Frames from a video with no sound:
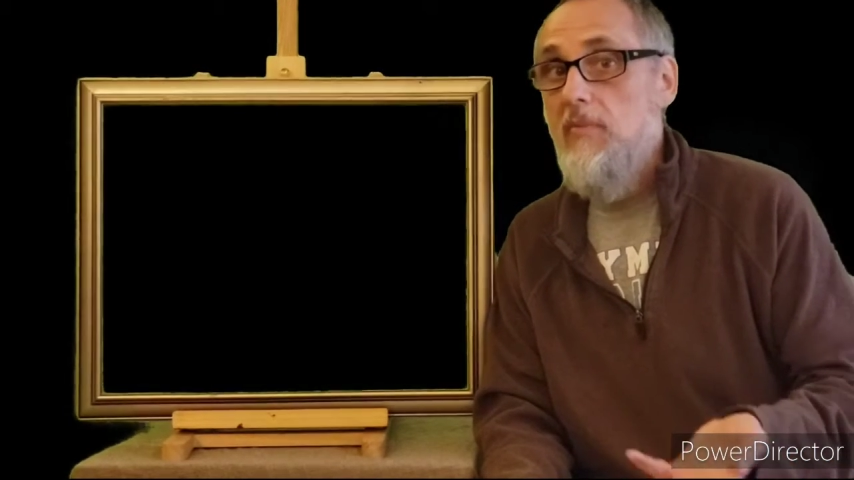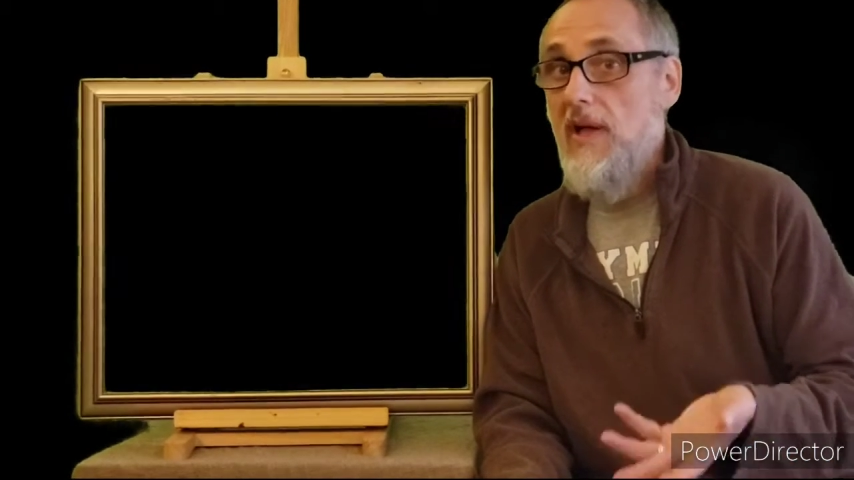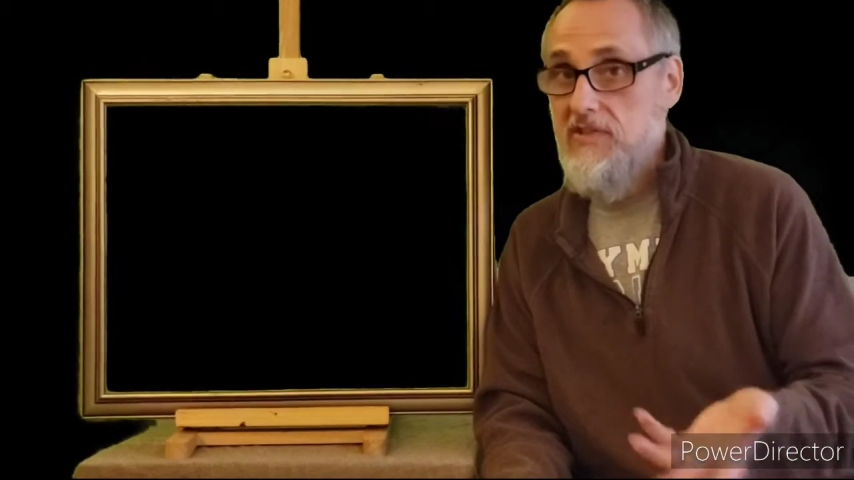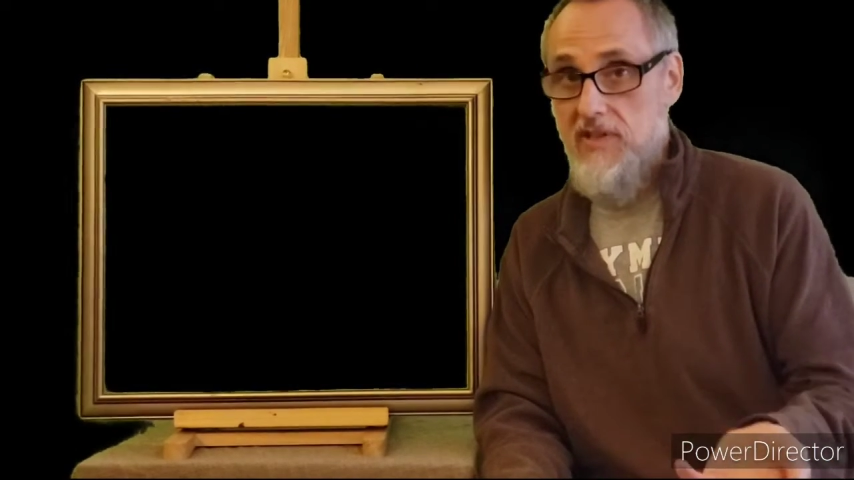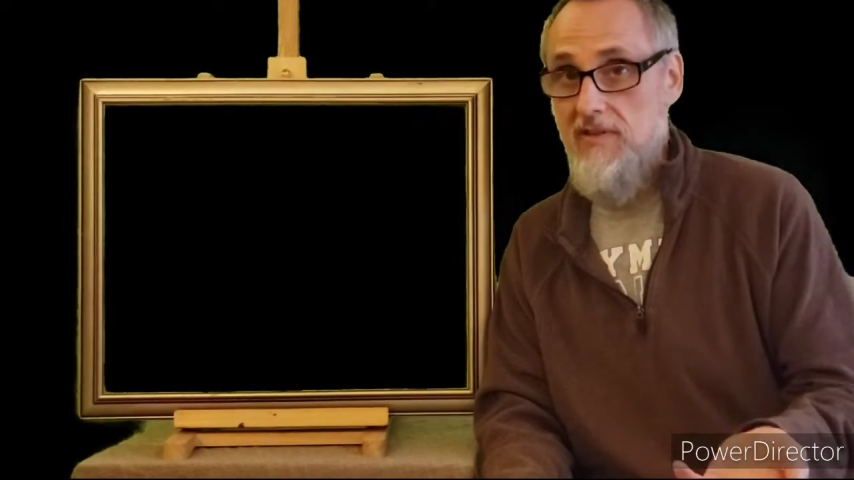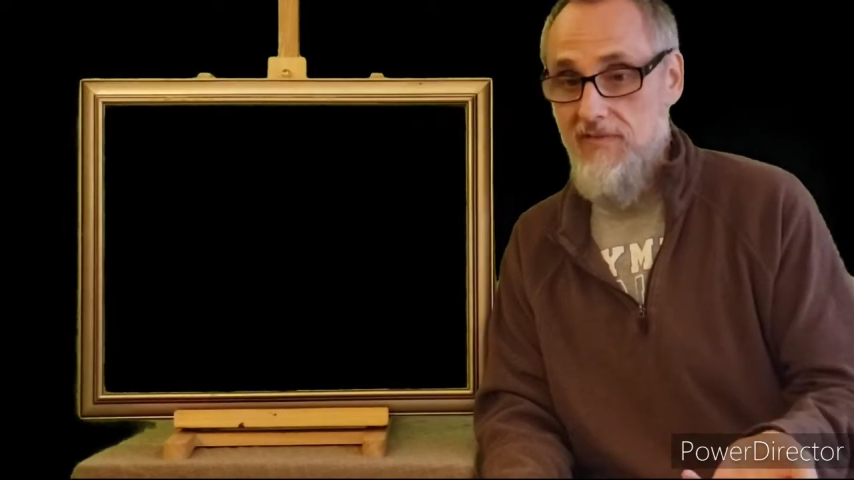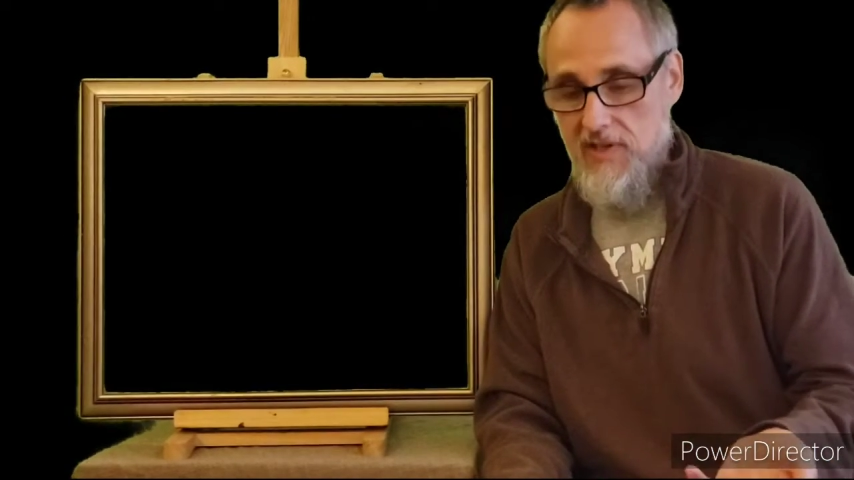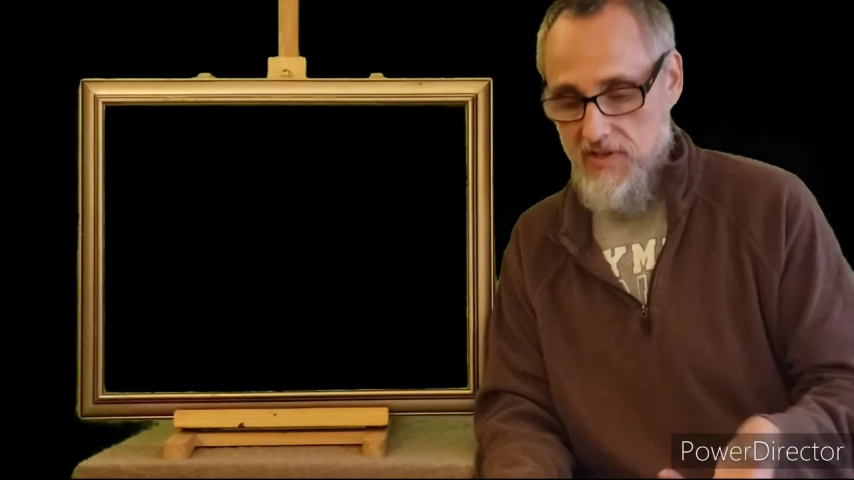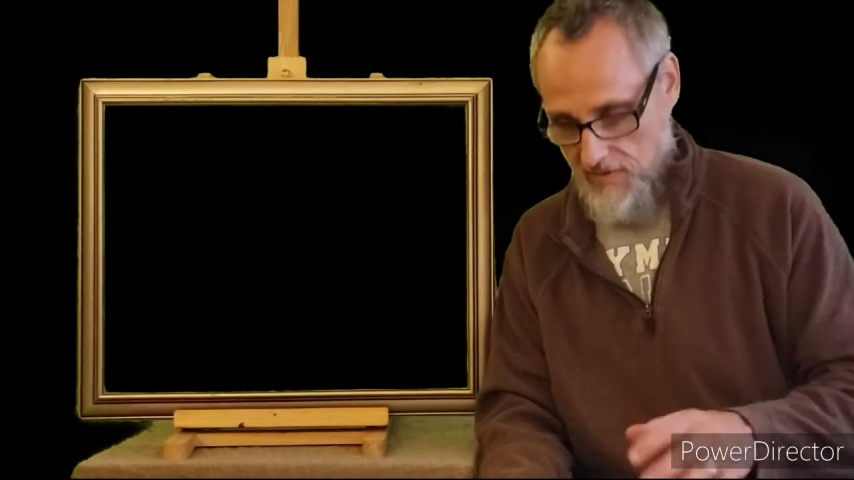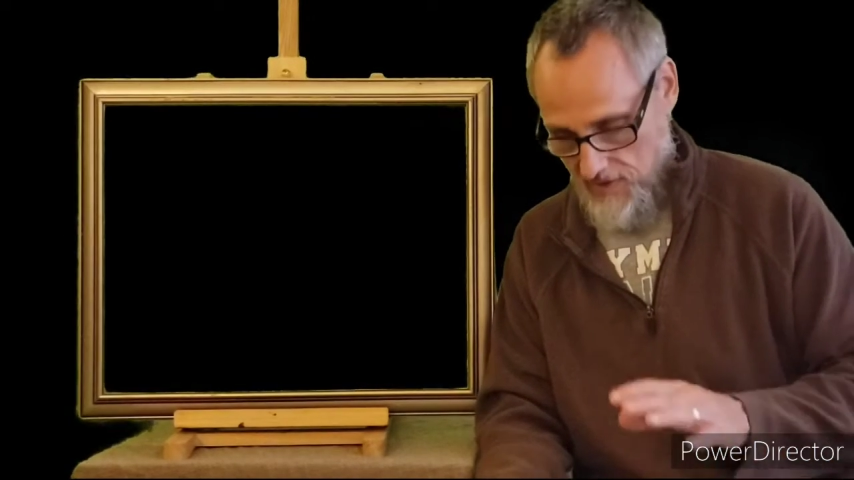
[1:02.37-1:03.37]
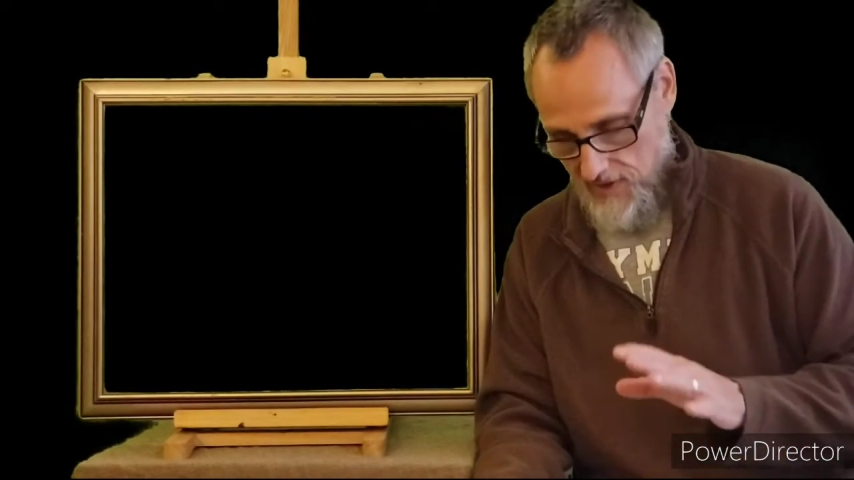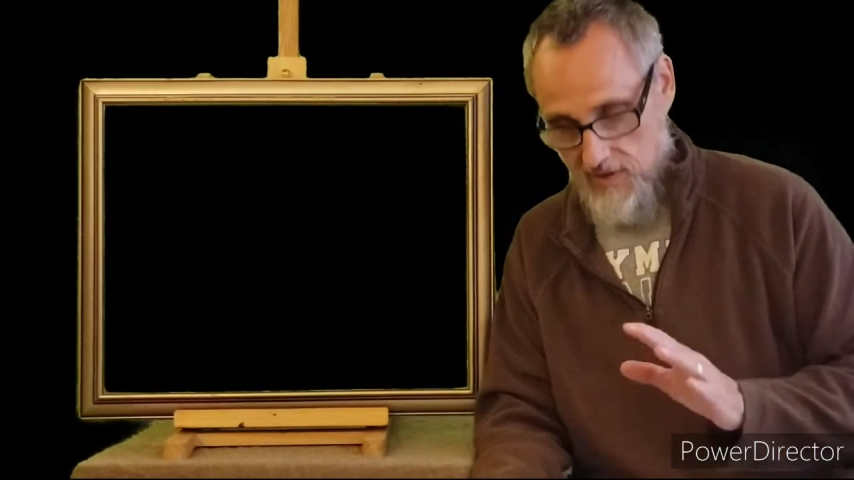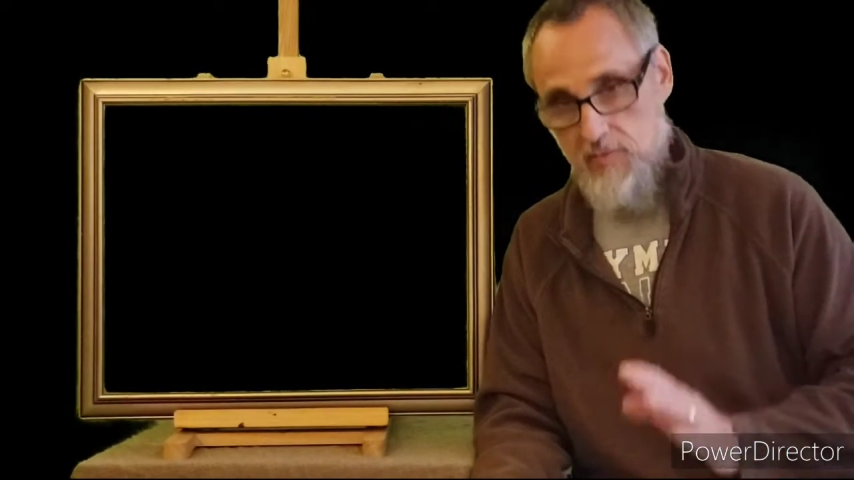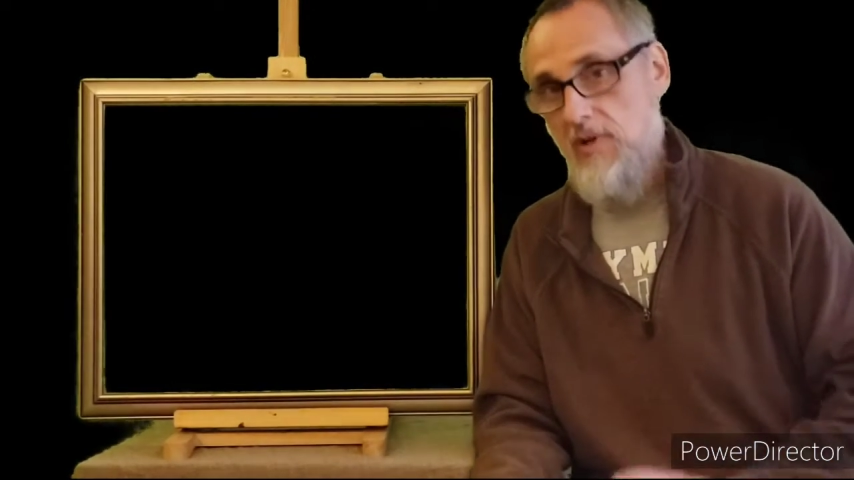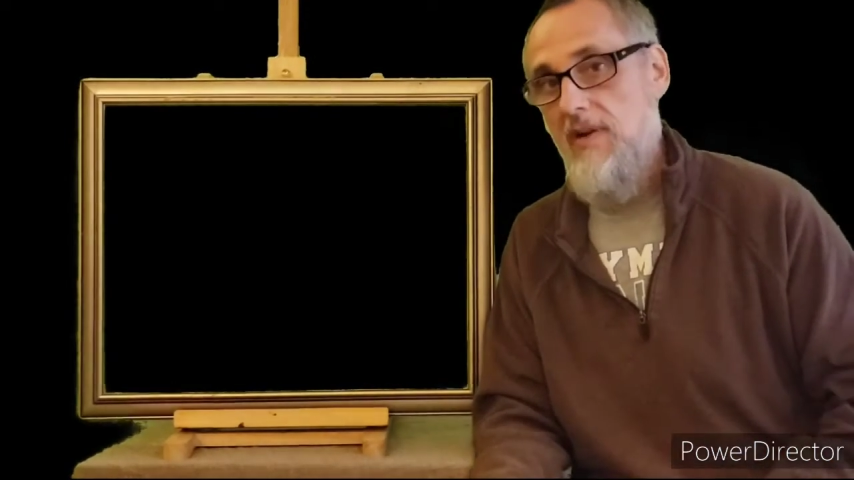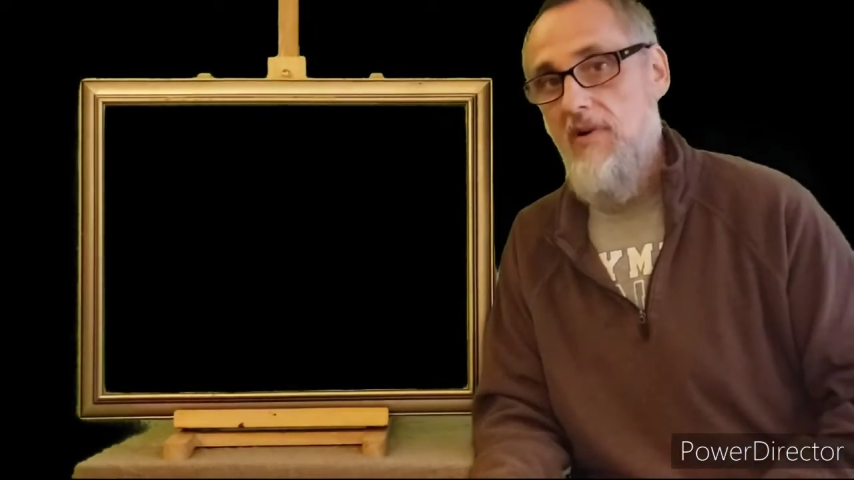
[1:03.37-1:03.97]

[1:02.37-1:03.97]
that's a convenient thing because we're going